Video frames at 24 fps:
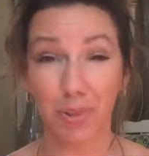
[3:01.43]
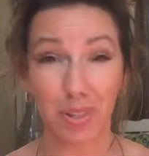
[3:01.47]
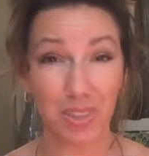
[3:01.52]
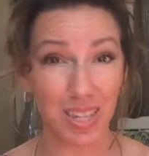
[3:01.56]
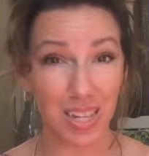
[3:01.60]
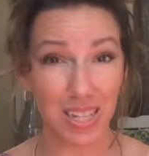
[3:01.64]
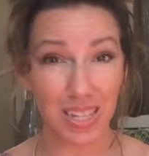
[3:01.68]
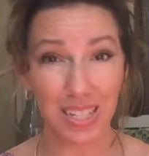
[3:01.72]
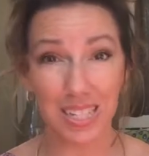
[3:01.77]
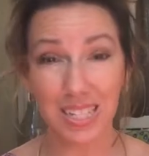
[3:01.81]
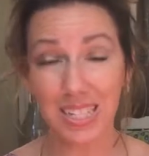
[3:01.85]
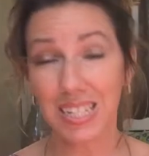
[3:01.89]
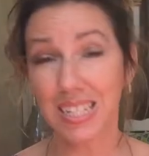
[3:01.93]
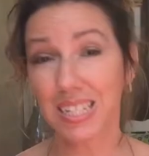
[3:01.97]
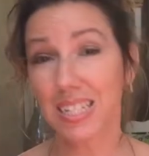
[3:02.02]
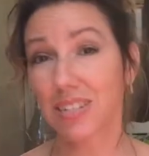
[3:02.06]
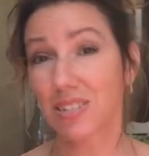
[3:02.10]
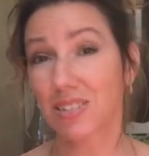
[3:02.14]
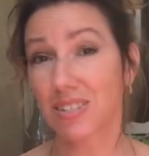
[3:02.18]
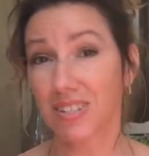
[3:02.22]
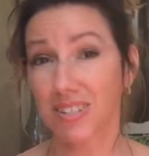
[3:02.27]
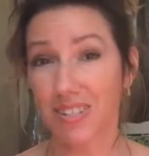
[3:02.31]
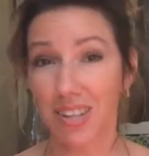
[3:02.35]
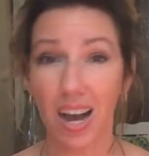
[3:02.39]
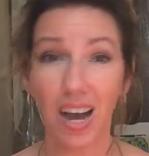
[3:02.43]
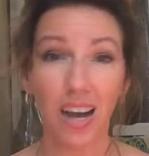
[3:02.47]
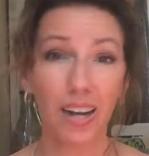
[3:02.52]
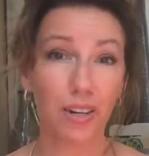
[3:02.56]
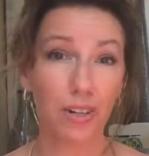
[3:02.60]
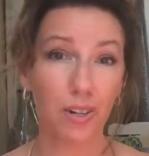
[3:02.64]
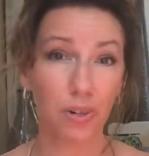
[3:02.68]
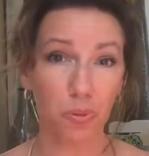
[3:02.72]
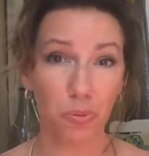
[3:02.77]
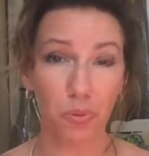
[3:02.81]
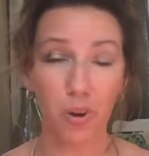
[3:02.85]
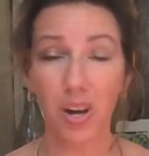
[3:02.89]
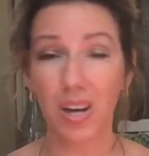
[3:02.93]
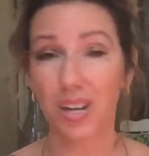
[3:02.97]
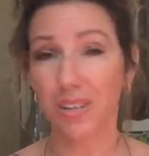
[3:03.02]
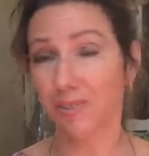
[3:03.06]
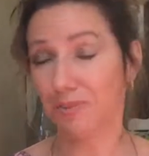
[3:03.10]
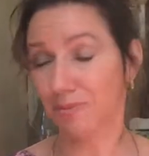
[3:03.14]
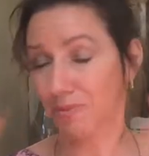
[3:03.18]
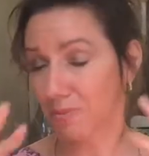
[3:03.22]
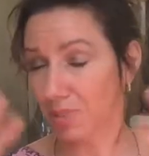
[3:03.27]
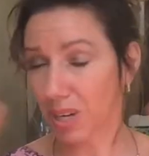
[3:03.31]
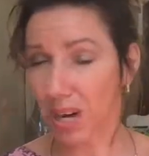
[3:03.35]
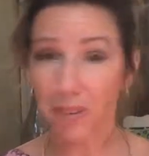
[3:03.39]
they need, desire, want,
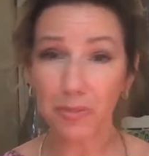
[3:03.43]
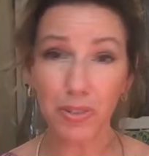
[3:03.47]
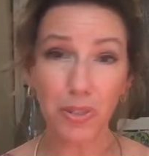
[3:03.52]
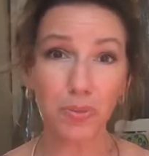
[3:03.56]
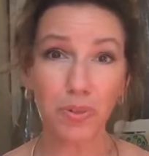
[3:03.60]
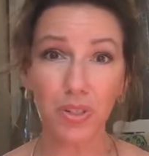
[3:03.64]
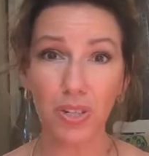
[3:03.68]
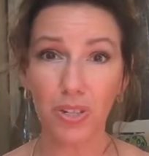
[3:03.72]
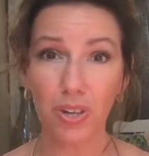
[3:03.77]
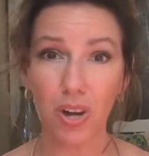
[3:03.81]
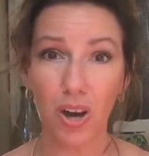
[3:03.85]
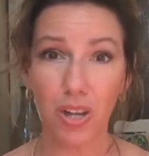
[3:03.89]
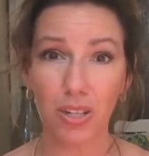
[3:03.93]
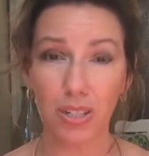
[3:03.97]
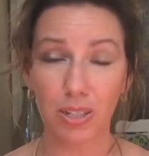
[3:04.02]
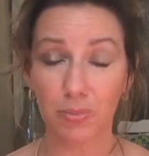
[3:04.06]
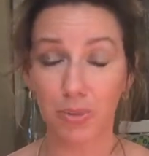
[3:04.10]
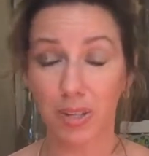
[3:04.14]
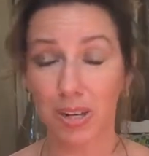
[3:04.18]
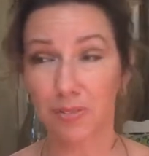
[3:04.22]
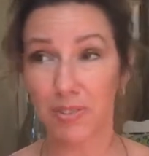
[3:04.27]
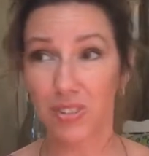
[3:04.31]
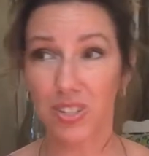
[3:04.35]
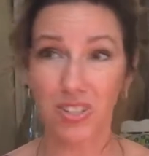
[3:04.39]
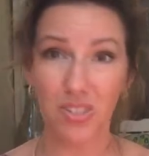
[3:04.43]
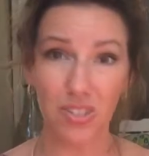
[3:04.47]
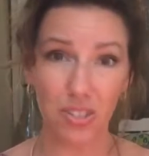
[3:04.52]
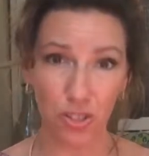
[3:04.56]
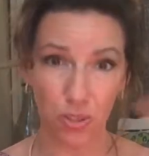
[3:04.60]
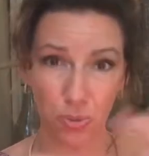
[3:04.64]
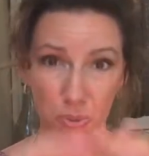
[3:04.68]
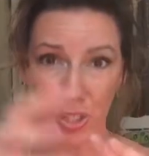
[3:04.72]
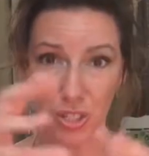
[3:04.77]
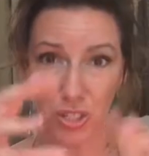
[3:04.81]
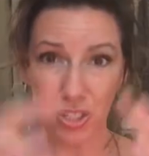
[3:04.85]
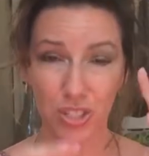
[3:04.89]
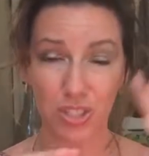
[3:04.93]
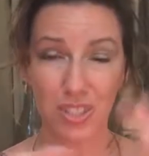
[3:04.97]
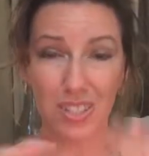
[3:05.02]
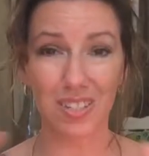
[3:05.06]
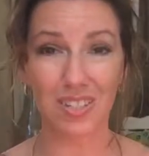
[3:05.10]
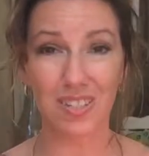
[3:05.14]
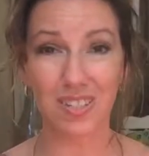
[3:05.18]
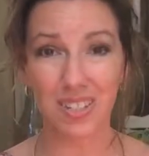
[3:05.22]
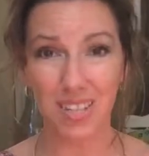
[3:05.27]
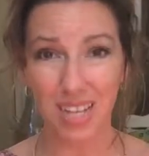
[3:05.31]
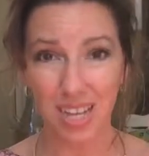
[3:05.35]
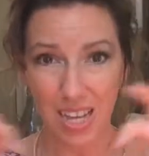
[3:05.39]
whatever you want to call it, whatever the situation
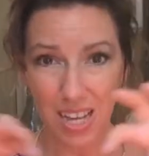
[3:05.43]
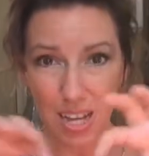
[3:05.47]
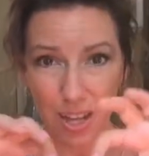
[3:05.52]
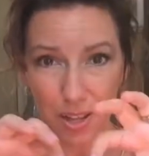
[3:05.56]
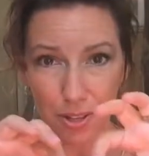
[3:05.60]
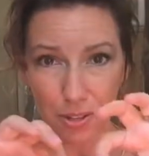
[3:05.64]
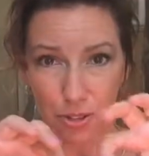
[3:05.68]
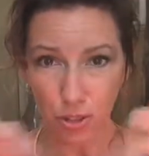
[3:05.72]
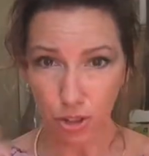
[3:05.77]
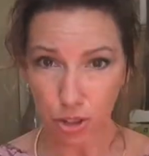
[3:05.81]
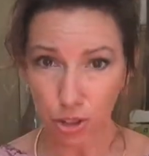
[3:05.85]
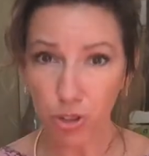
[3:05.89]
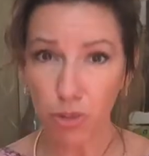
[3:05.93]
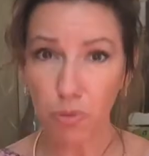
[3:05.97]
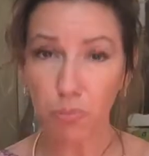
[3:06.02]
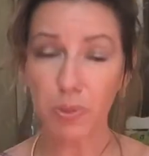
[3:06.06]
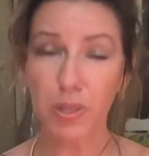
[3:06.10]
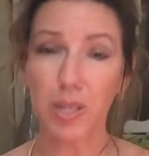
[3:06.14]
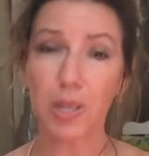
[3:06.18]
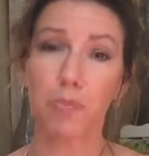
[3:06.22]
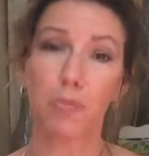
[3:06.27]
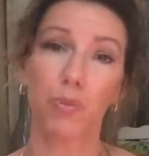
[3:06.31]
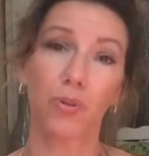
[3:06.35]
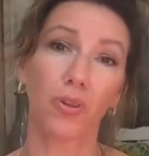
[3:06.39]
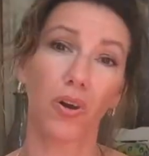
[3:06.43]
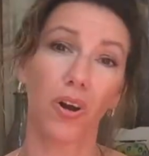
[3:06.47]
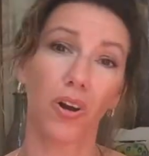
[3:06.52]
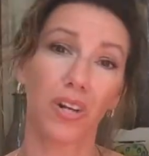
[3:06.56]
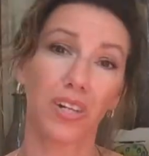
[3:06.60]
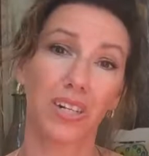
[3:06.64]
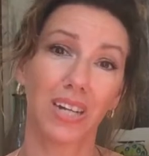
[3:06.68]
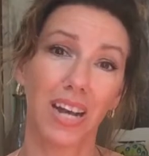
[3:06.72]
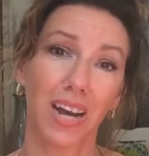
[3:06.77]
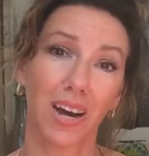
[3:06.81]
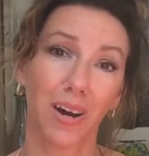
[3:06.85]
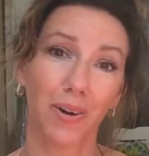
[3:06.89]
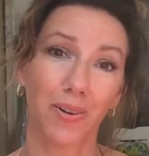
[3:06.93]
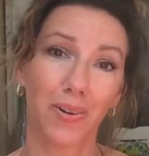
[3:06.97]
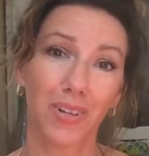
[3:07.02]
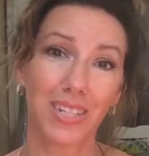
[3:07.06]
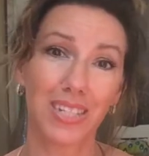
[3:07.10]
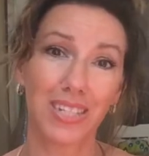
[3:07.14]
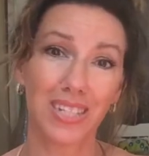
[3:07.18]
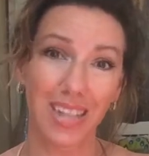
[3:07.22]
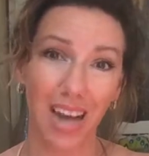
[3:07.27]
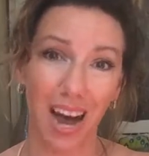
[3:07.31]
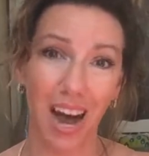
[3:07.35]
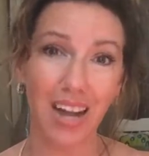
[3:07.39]
is, two people are now
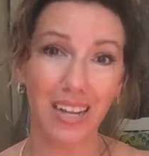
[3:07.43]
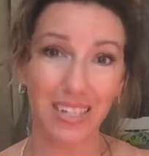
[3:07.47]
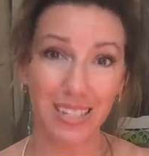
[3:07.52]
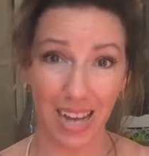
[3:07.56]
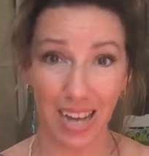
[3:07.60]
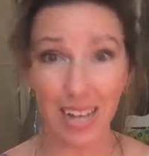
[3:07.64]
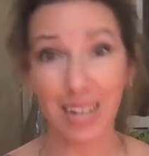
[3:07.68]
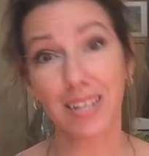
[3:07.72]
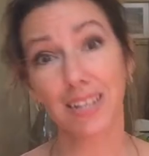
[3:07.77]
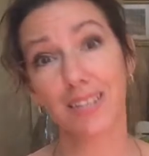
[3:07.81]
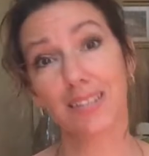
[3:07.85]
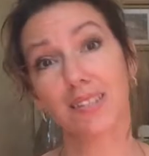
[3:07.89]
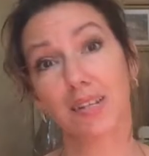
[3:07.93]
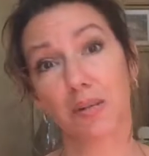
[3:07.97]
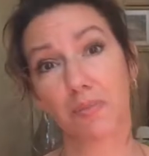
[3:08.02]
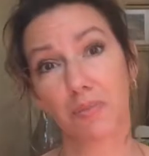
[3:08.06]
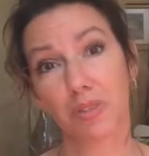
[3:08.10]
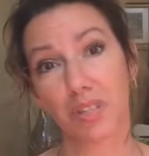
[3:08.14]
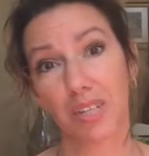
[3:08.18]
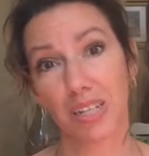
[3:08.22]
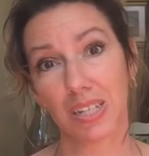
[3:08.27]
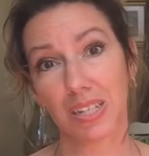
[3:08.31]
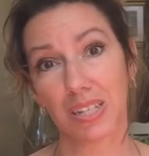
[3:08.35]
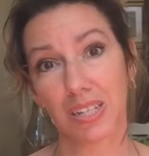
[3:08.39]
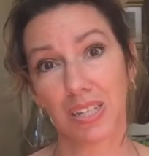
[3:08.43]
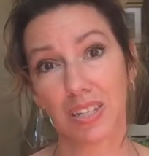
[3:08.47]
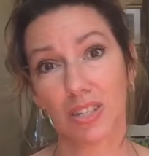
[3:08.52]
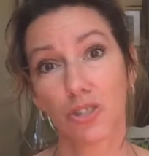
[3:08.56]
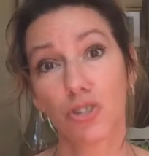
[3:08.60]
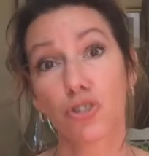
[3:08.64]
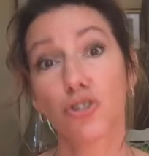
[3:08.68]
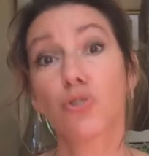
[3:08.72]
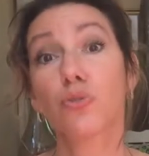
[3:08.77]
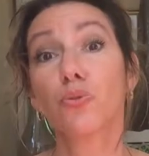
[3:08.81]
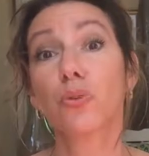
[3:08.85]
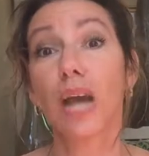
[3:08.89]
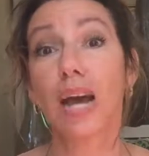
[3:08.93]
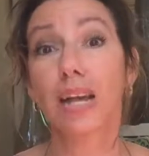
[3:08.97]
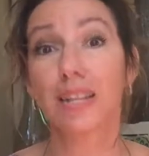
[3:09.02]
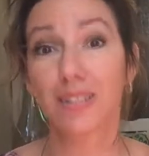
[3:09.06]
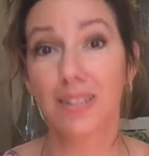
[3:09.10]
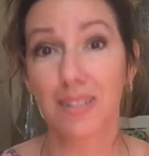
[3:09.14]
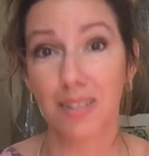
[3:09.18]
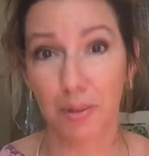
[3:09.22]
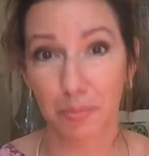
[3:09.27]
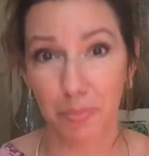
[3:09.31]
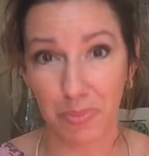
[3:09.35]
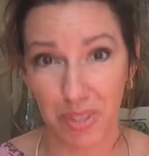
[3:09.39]
not getting something to get
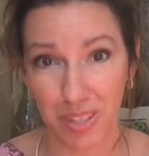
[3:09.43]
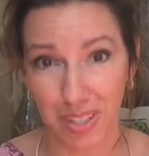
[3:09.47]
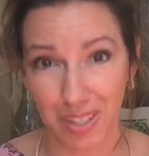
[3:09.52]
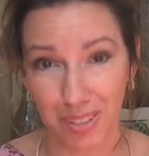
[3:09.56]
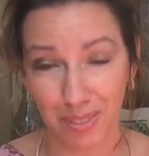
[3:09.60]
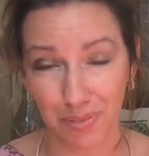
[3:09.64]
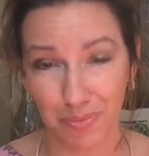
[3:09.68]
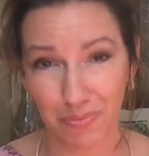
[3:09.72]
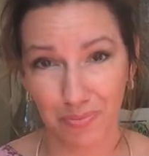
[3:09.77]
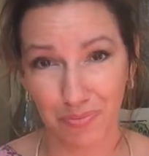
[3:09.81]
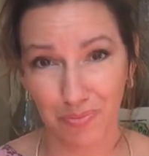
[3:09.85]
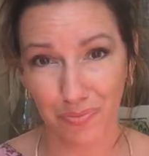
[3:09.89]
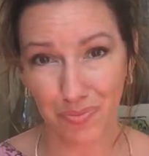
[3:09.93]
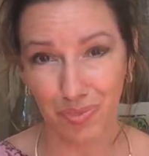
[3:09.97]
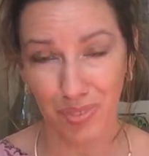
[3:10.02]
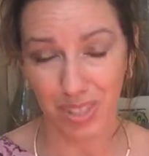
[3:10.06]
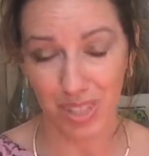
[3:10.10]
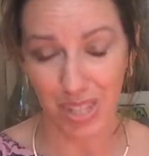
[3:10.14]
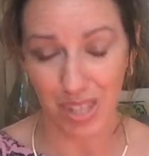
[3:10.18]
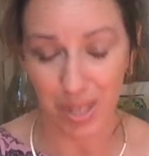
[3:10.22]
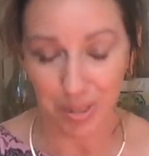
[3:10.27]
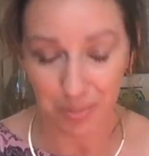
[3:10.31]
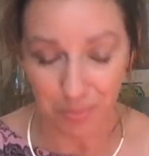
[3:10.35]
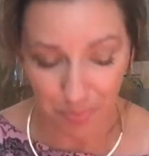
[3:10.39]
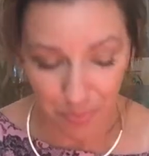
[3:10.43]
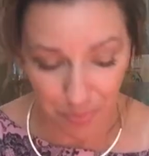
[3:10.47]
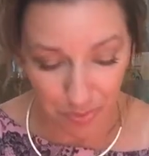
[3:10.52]
something, okay?